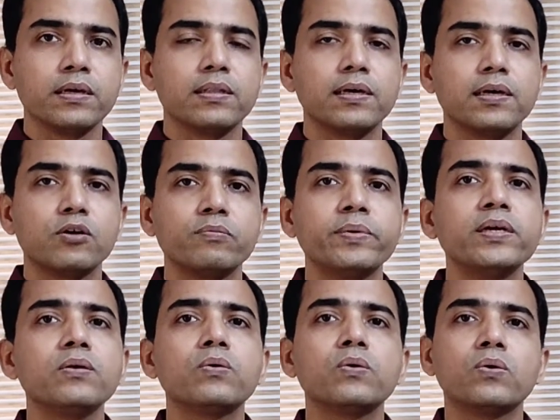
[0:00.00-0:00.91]
the
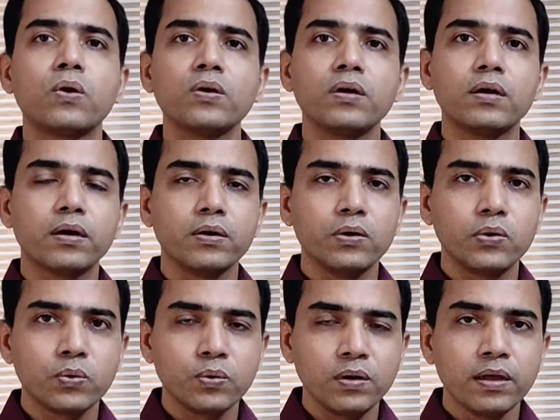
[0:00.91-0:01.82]
government could not
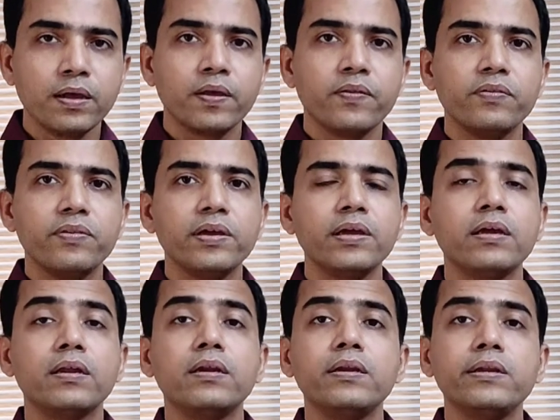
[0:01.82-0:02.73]
control
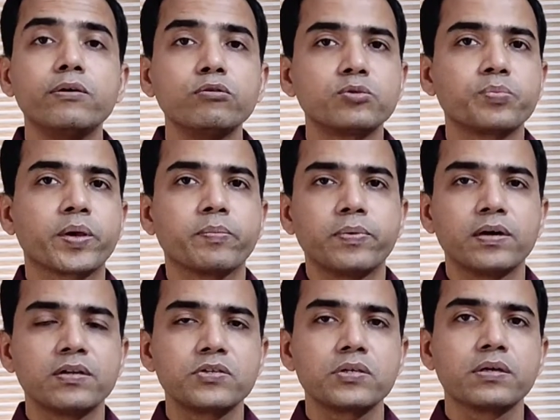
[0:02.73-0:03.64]
the
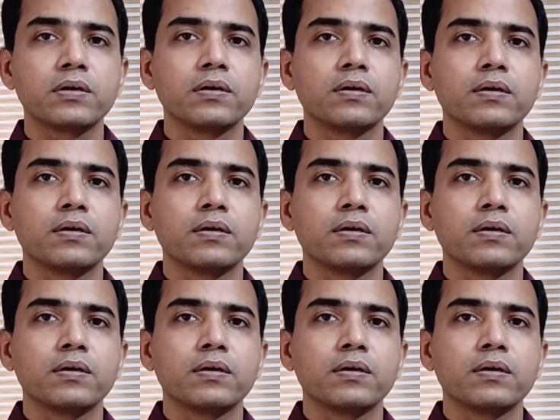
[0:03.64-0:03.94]
newspapers,